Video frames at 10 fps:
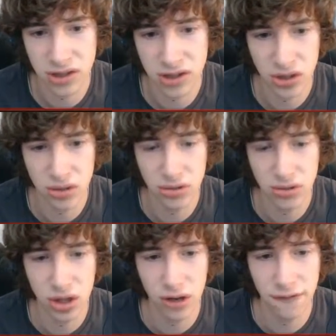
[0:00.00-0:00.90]
Dude,
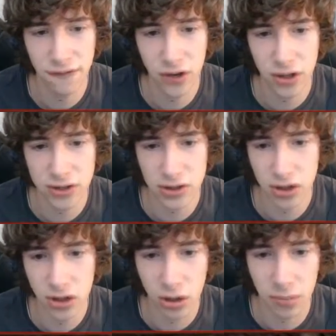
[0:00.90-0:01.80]
you got fucked
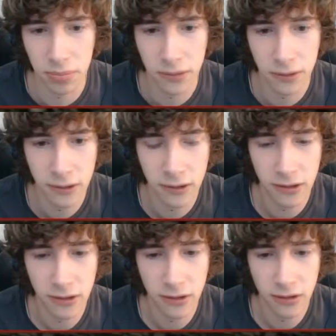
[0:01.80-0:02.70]
up.
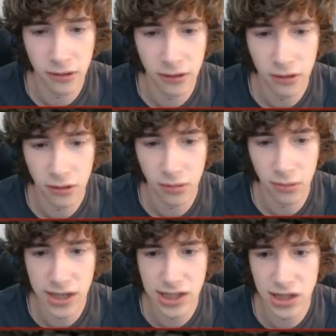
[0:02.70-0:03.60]

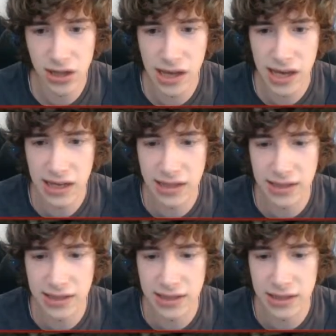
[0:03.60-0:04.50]
Where's your
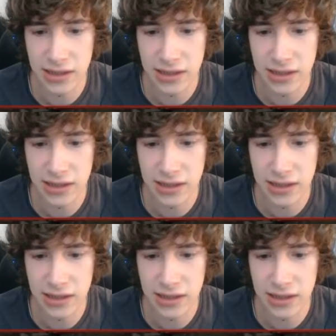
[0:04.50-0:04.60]
legs?